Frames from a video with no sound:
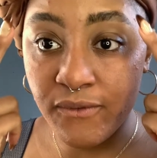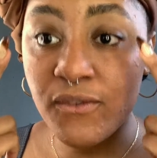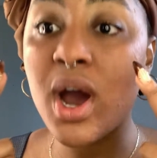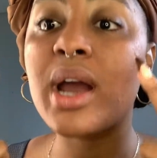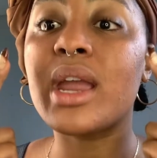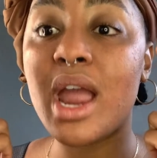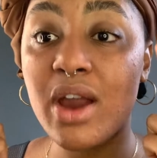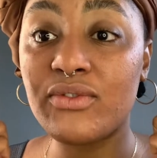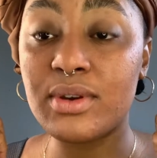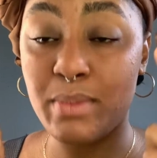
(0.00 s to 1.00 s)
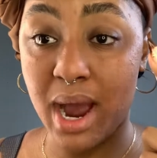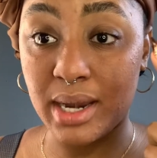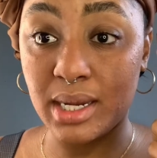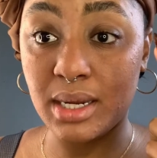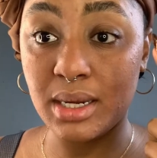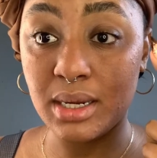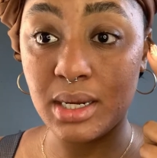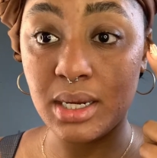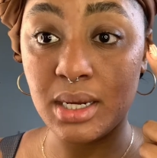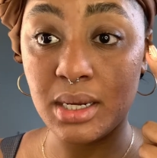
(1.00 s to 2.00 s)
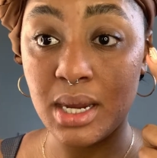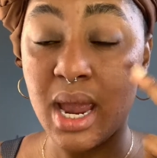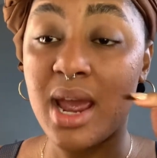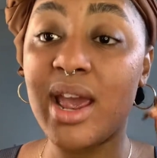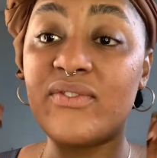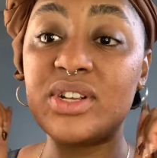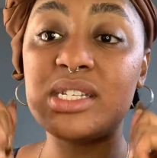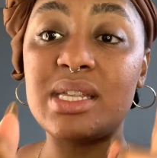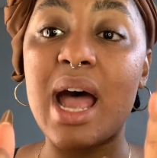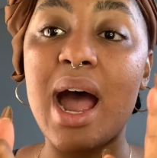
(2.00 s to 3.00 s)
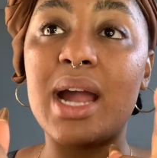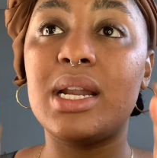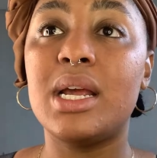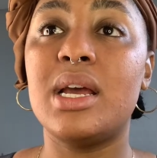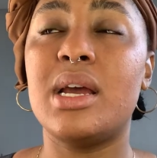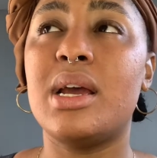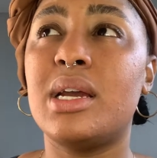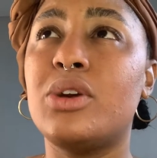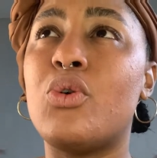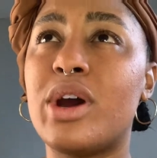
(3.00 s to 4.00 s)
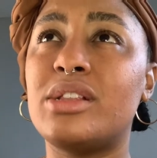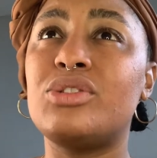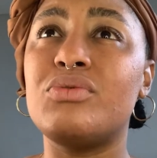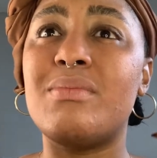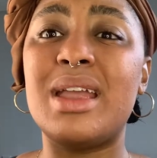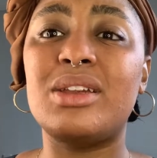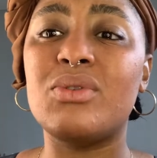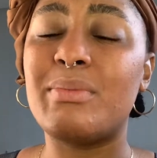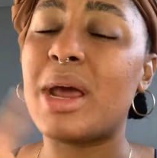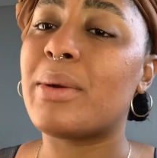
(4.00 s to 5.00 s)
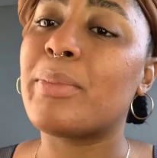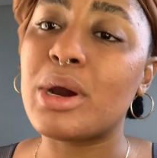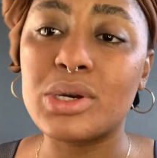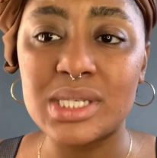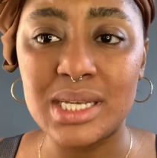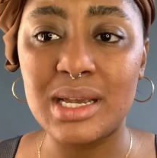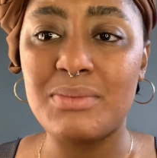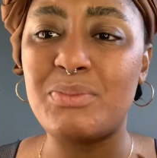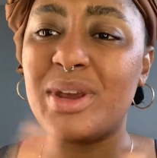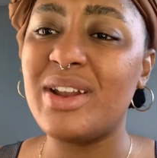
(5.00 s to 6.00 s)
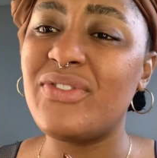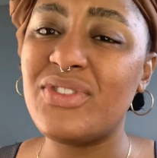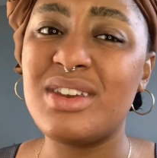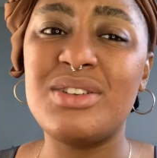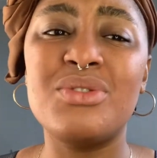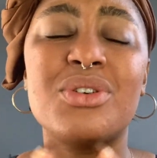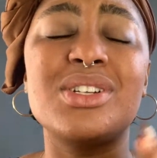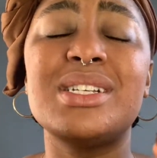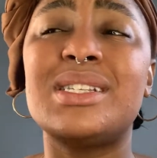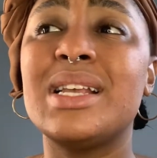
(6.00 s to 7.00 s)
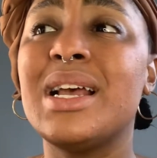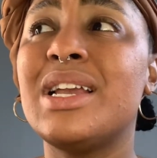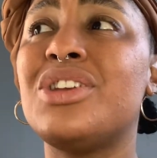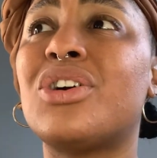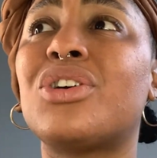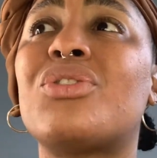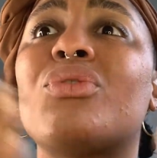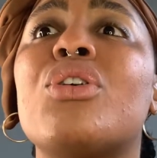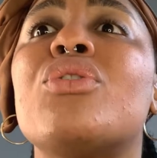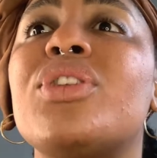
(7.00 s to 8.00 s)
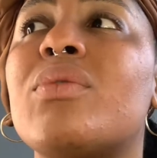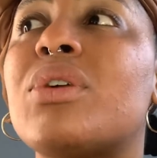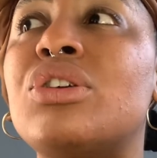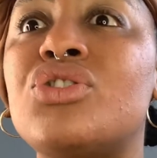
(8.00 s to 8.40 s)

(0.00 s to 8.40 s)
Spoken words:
Fuck everybody if it's not going to make you a better person, benefit you, or just your growth and where you're